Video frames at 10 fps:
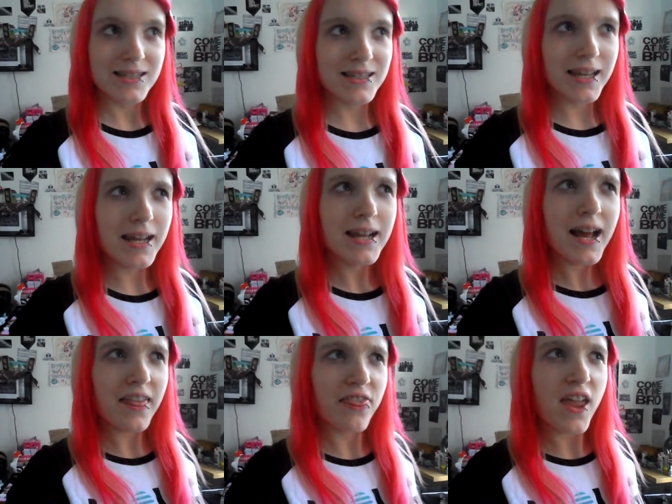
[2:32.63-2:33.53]
see,
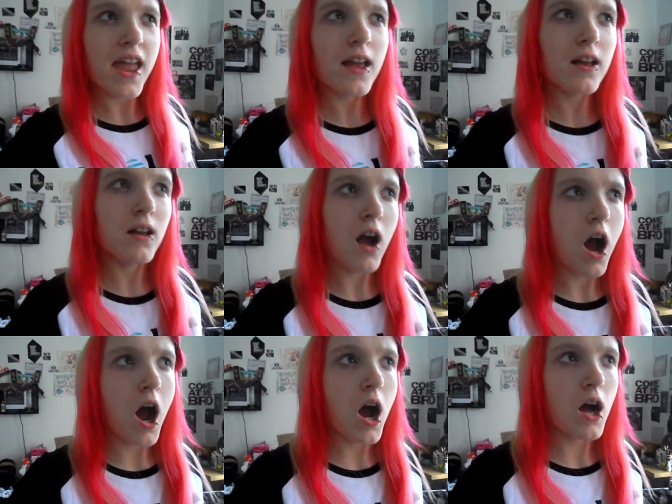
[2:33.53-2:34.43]
I think,
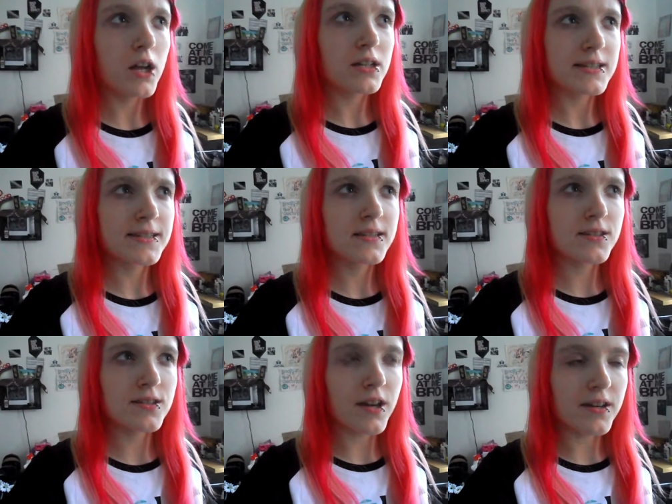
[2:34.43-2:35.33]
on
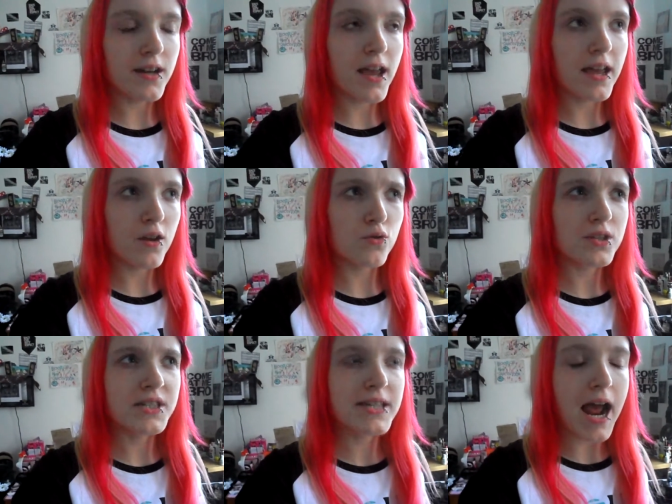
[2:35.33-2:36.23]
Sunday
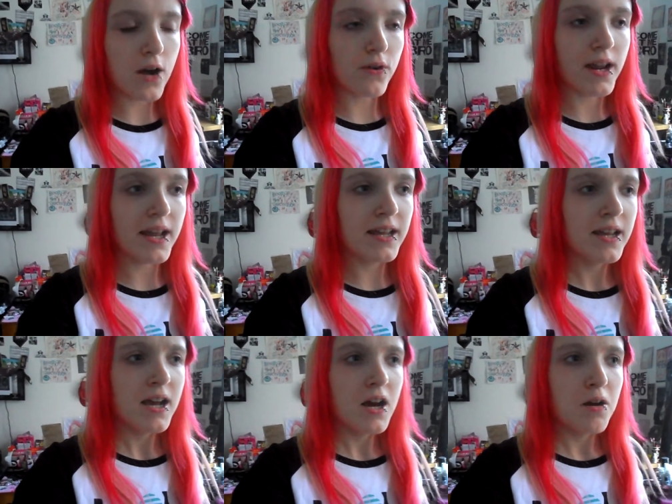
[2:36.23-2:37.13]
or Saturday.
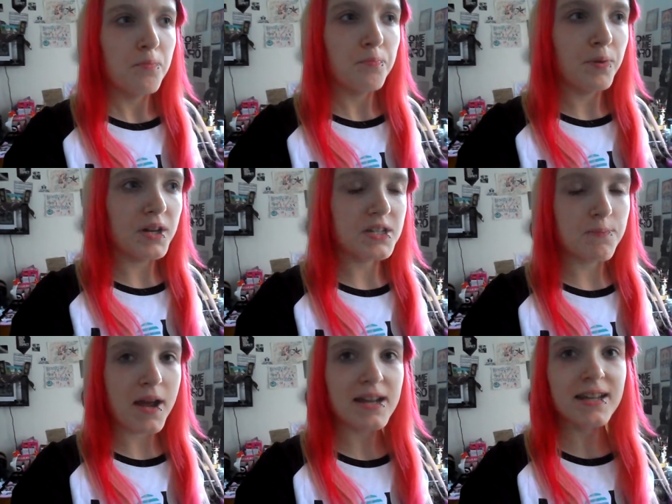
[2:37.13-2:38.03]
But
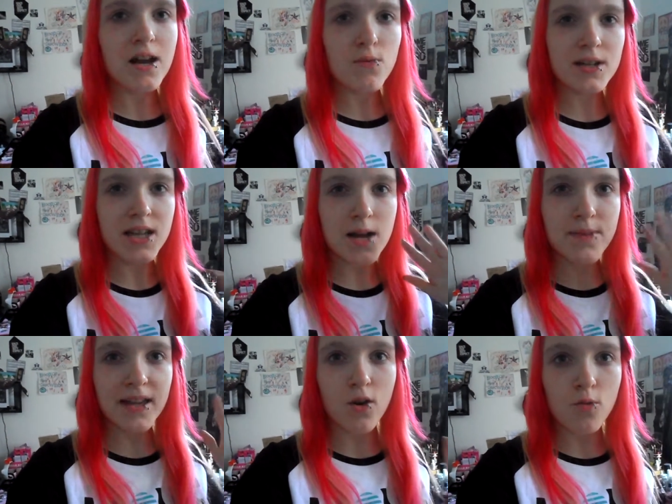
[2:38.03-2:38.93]
depending on what
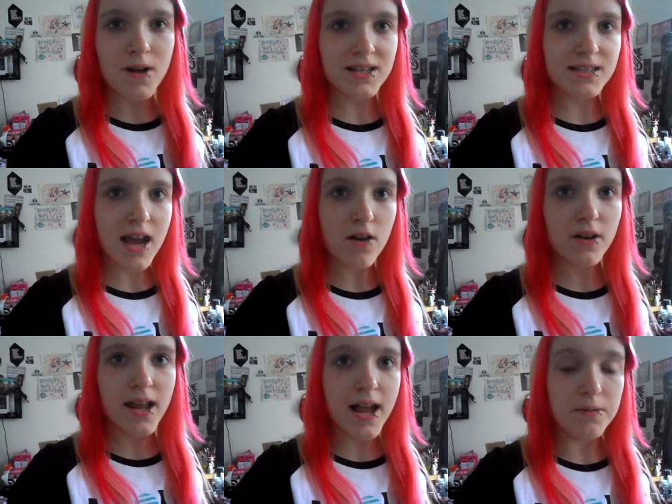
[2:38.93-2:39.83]
time I get home on
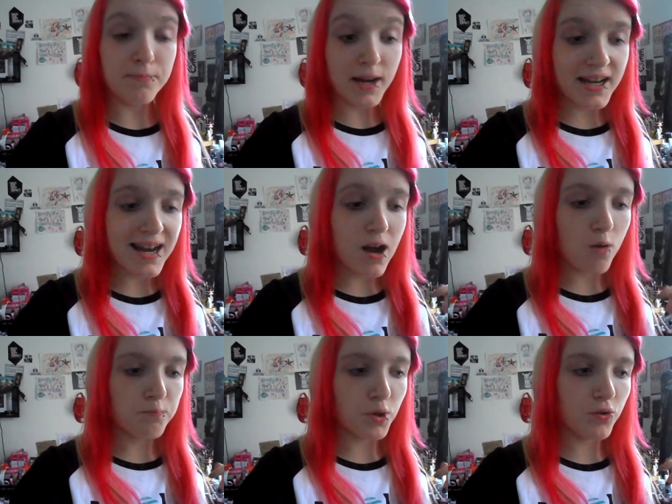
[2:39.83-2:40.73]
Saturday, I might not
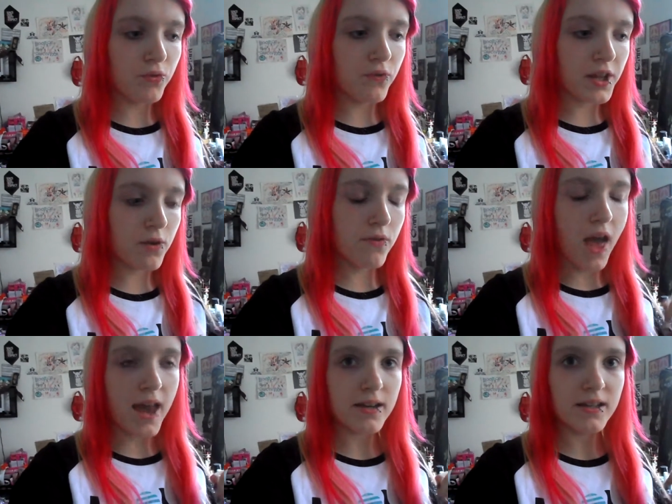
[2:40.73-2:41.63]
upload the video
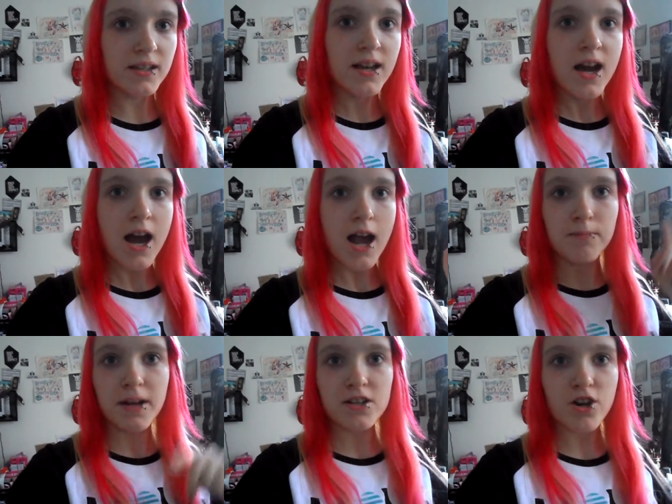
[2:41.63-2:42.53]
that night. I
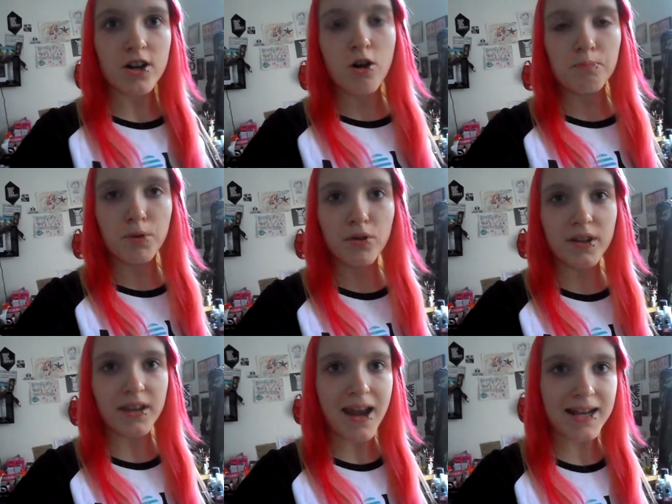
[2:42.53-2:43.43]
might try to
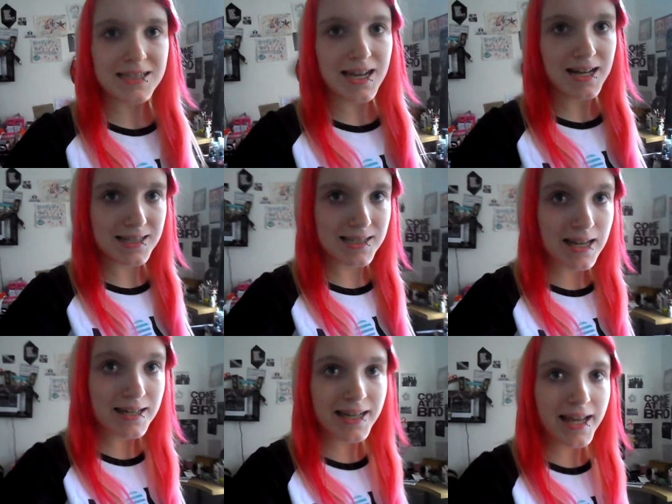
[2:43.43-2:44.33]
upload it the next day on
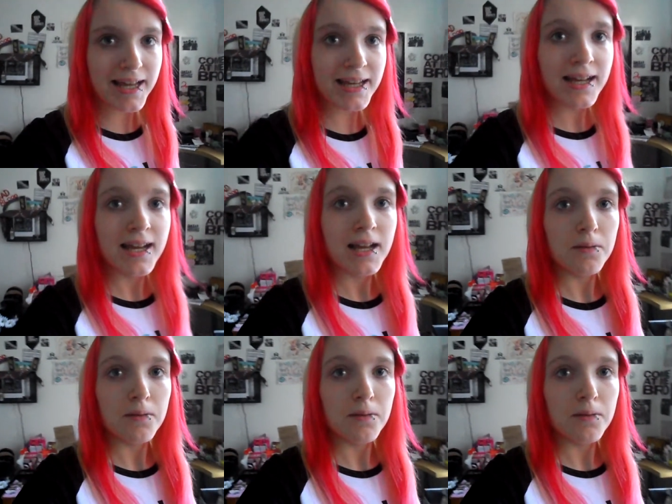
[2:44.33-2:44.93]
Sunday